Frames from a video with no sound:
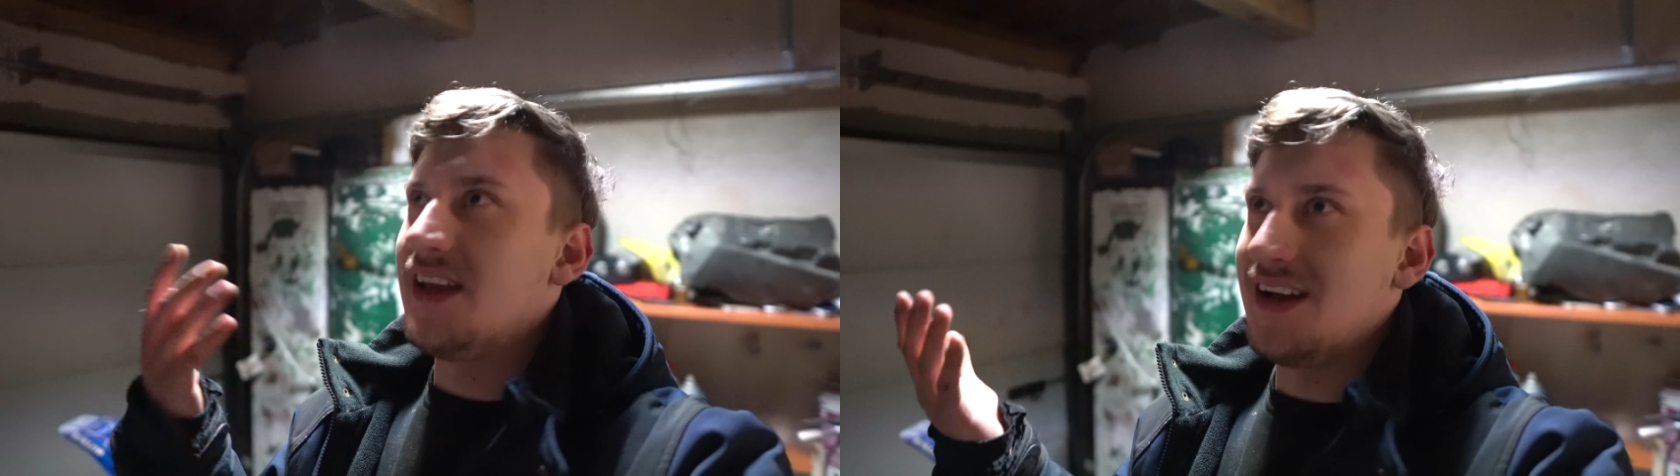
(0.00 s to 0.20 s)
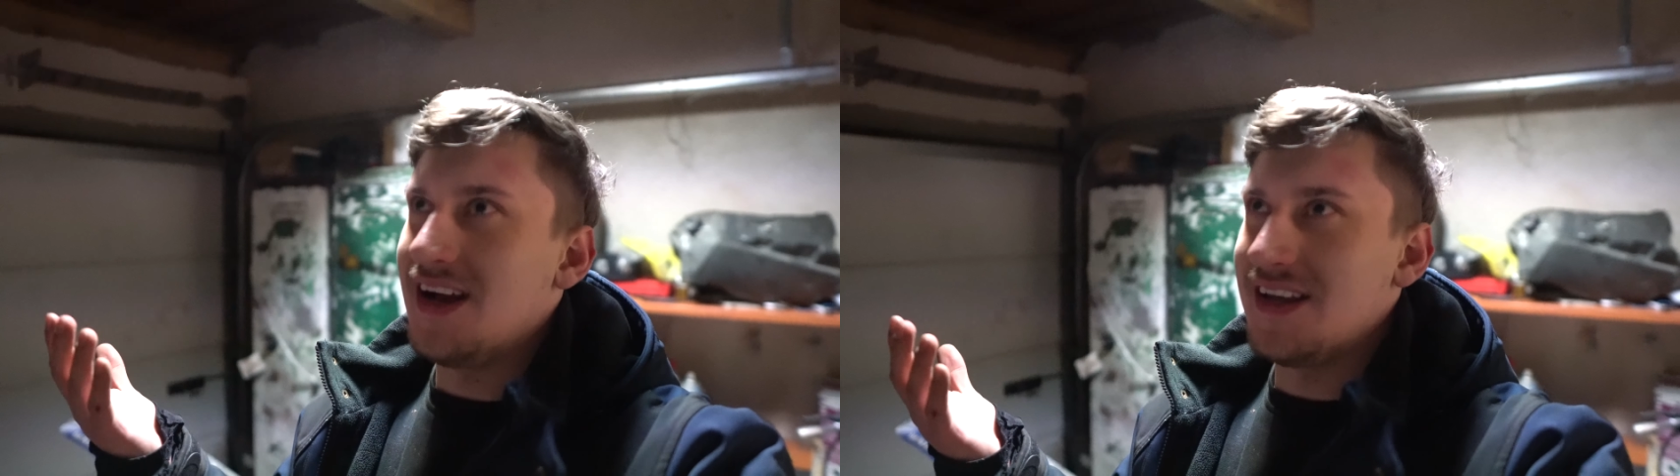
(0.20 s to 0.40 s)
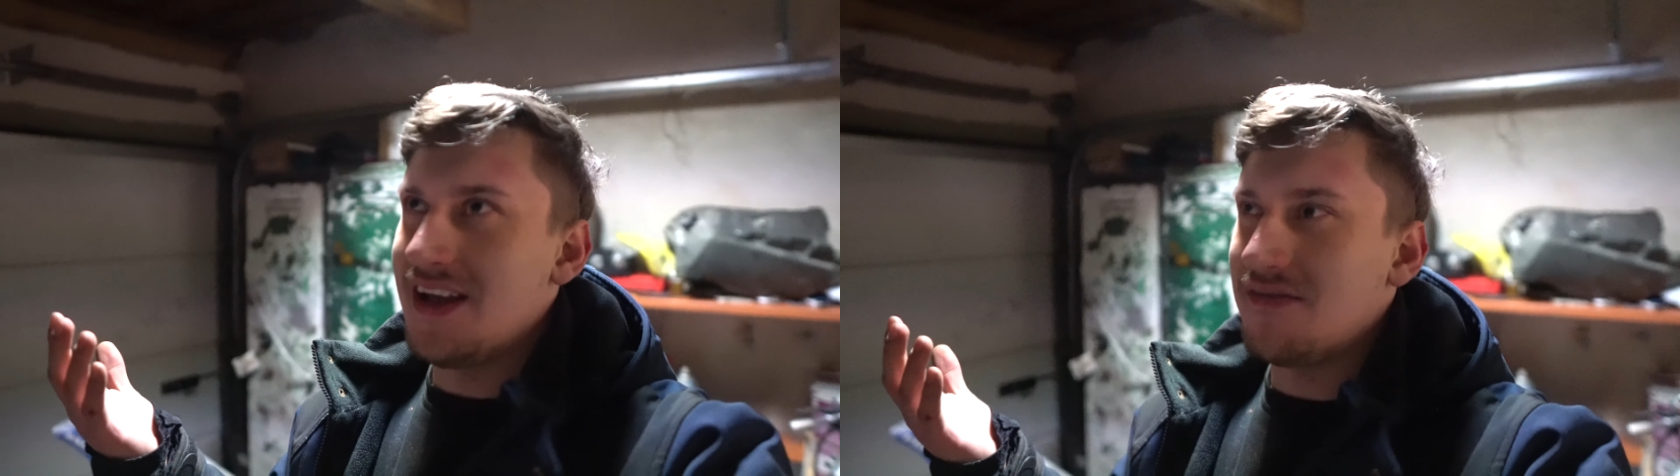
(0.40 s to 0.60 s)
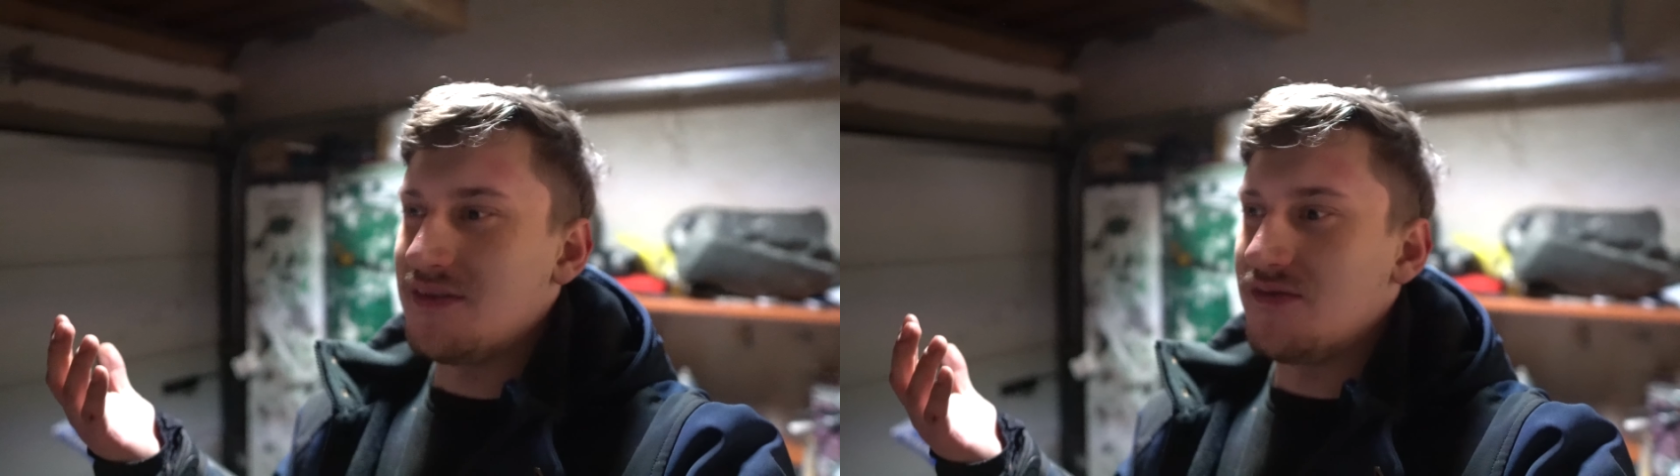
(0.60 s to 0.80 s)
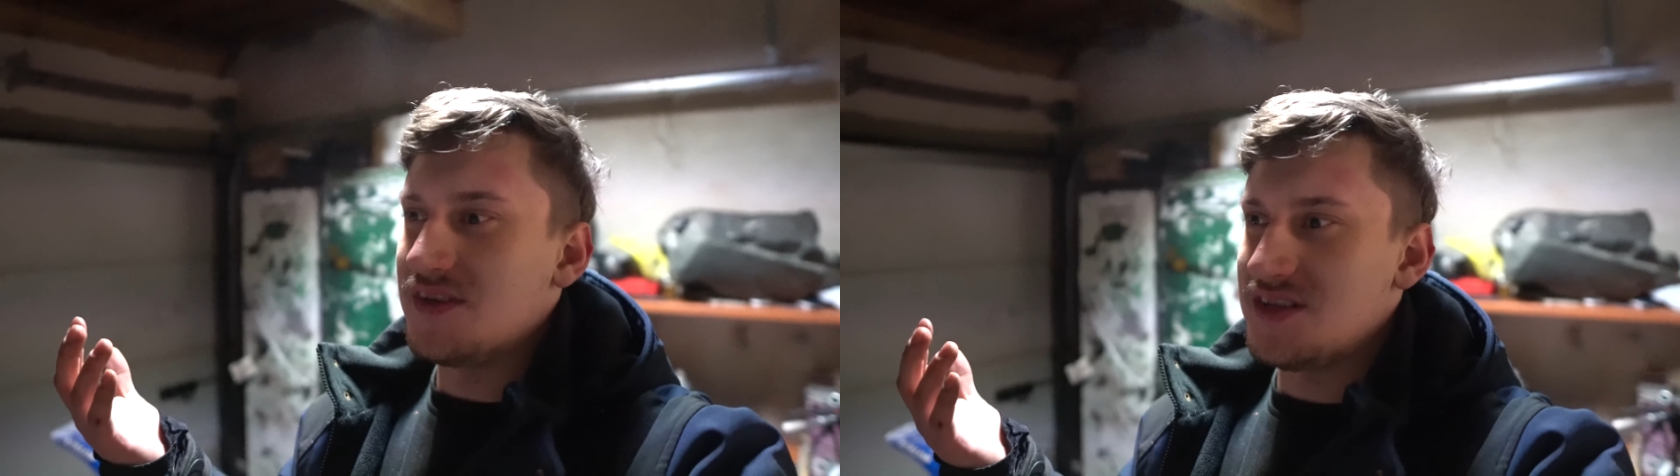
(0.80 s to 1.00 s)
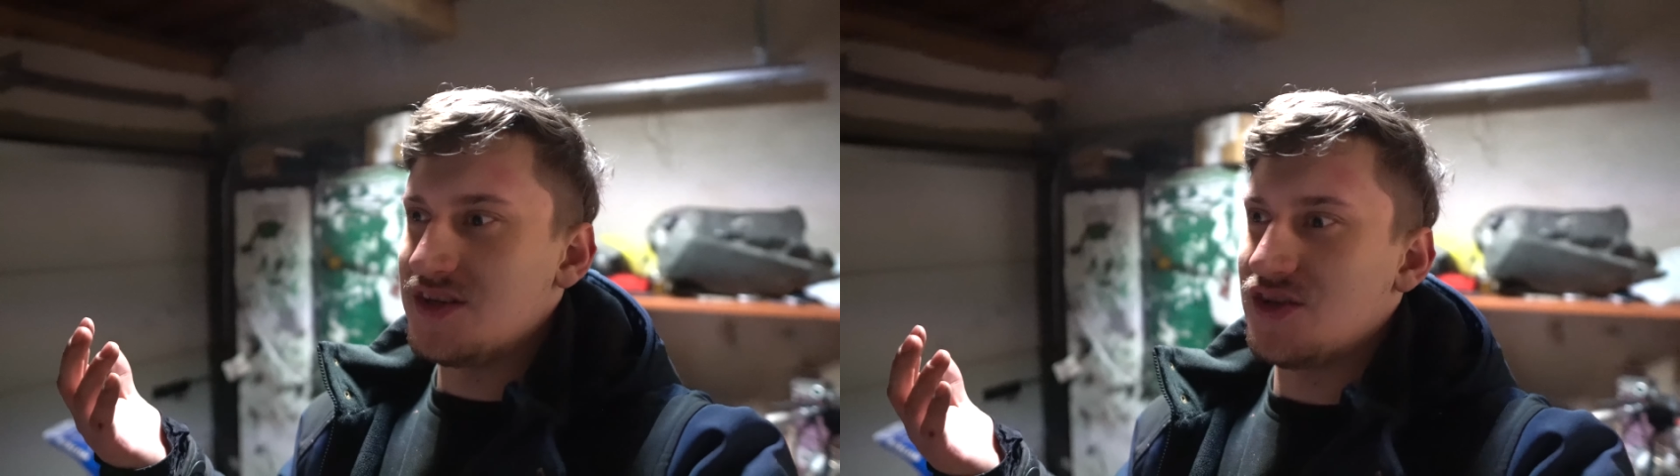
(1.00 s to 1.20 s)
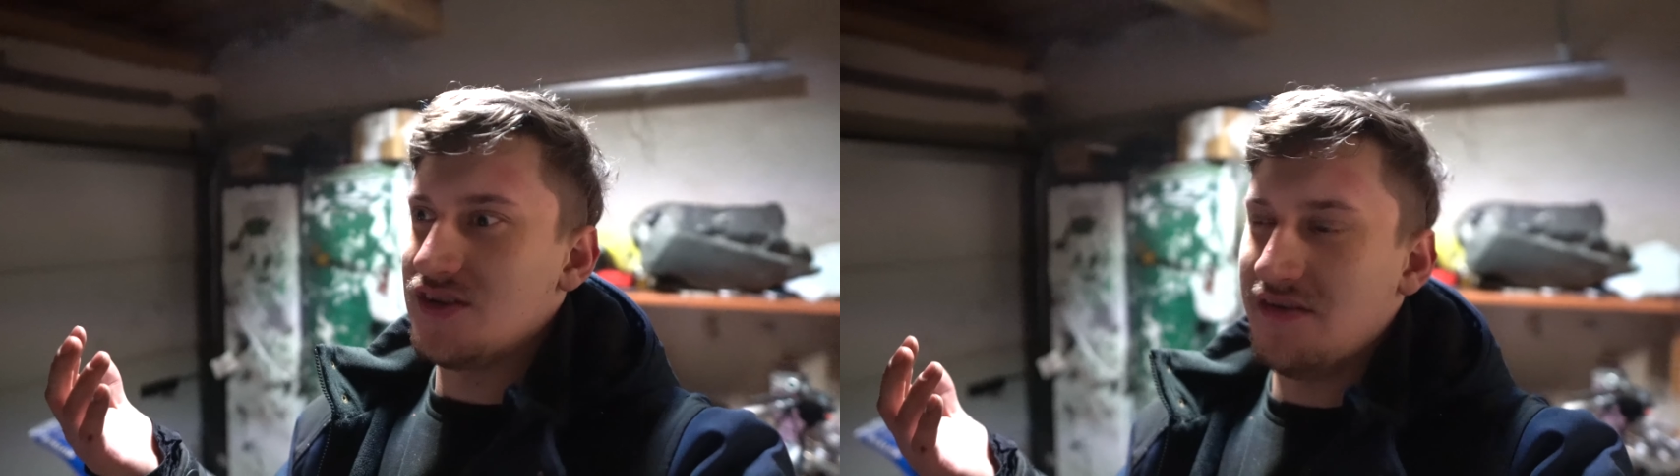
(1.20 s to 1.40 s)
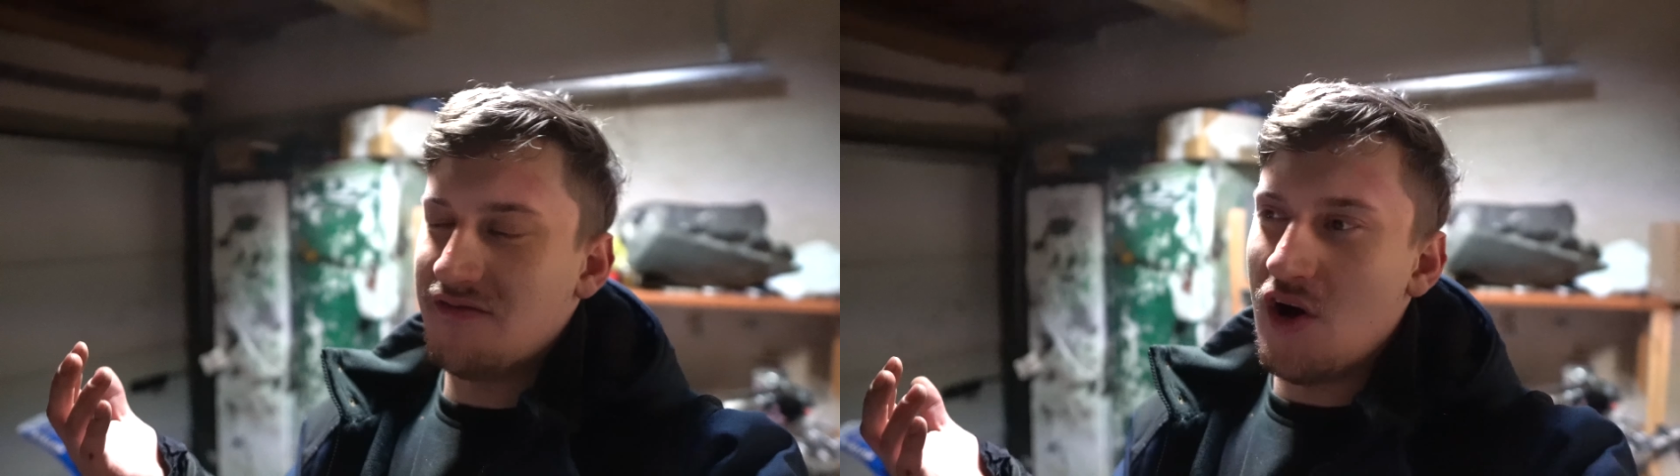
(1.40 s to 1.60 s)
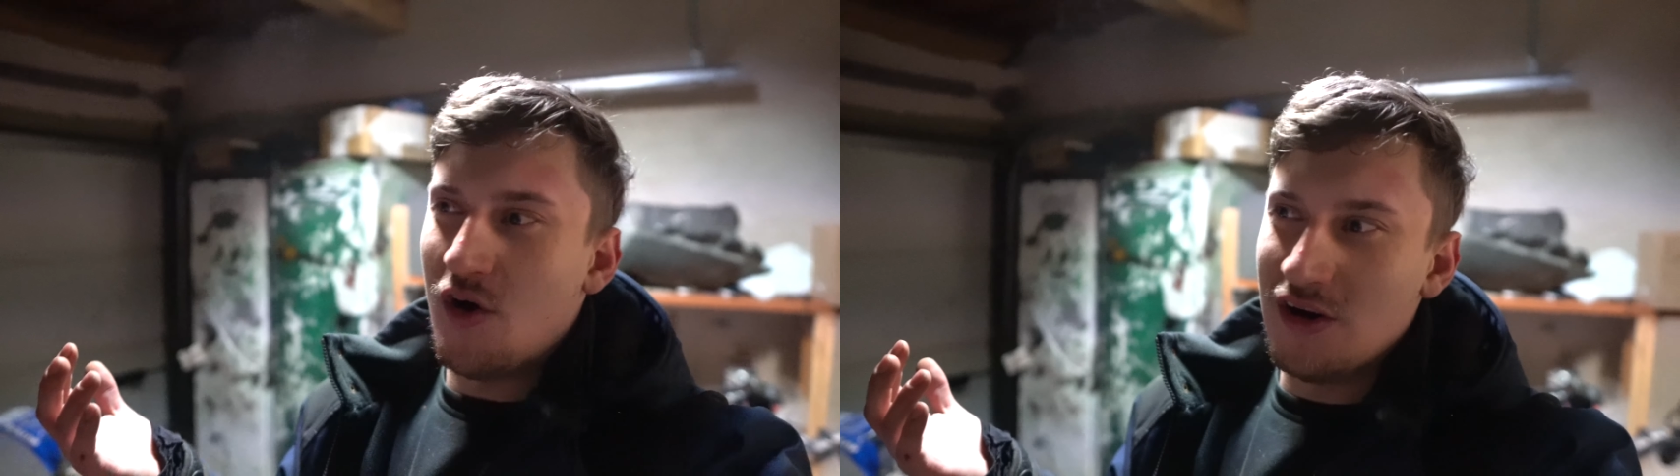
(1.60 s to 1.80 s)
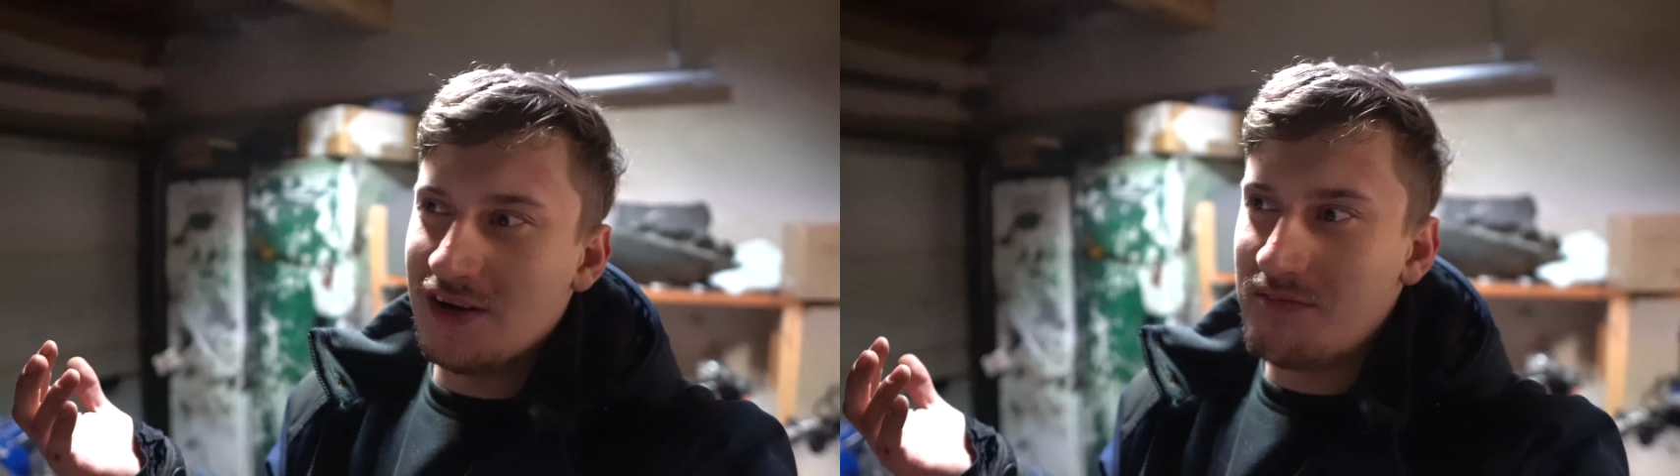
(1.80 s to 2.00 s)
Yeah, I have invested in the
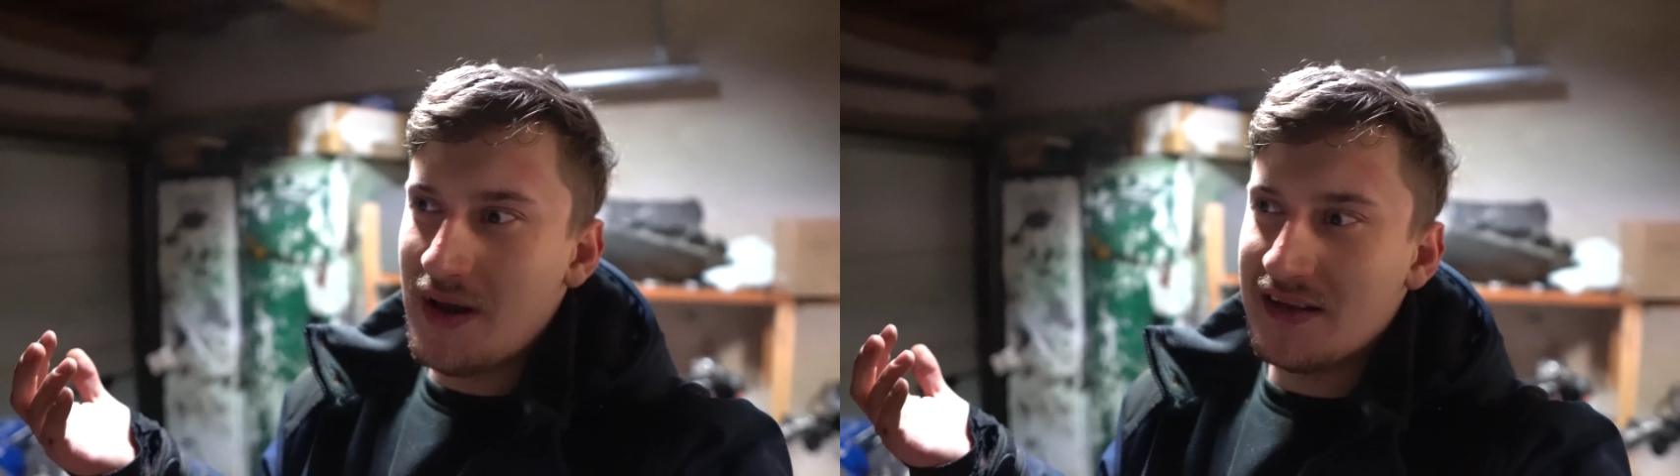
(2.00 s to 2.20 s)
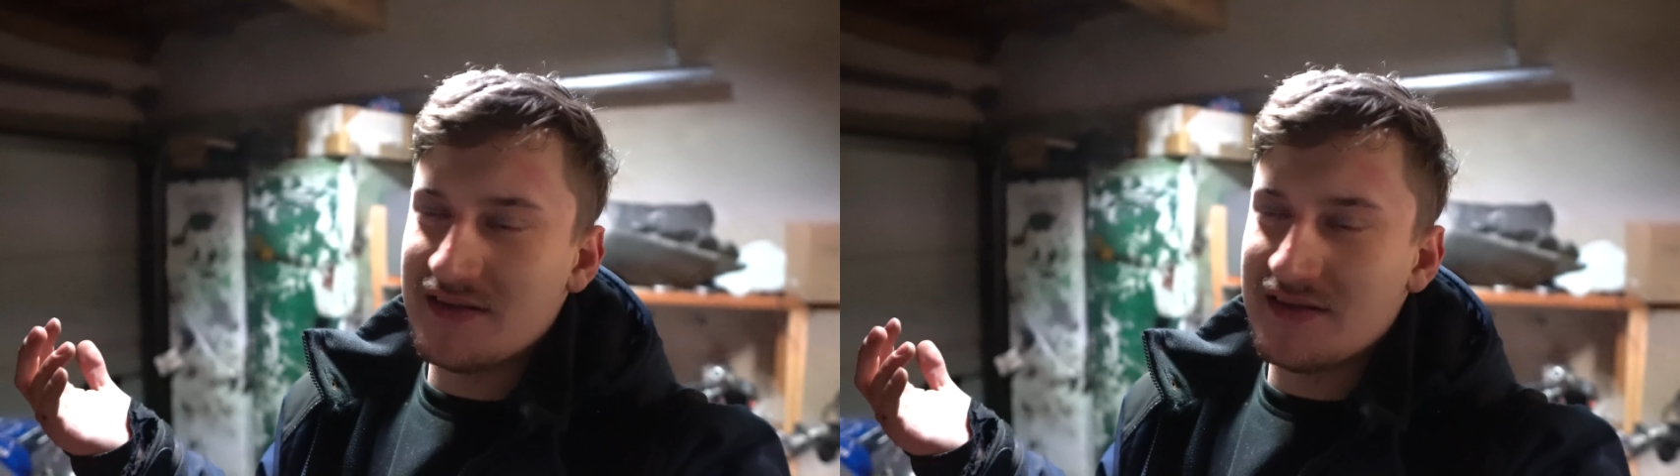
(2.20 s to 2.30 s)
oil pan,